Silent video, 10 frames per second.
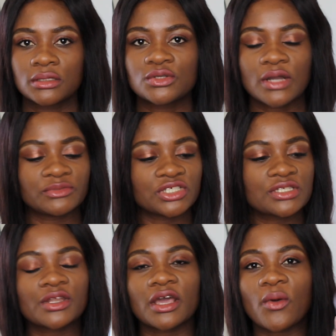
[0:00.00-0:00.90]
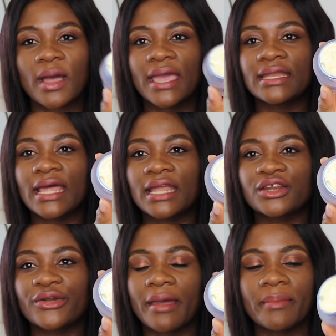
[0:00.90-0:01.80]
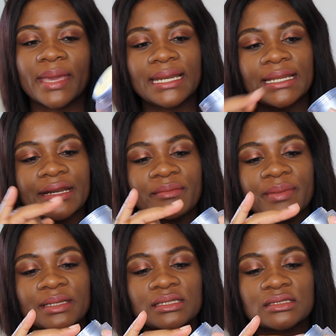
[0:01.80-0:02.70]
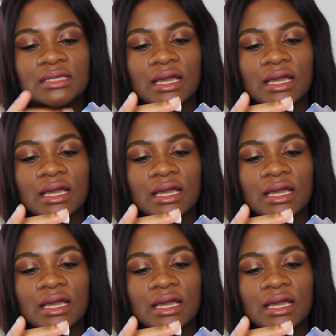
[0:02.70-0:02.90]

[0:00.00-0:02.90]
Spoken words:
So I'm just gonna go ahead and grab a little bit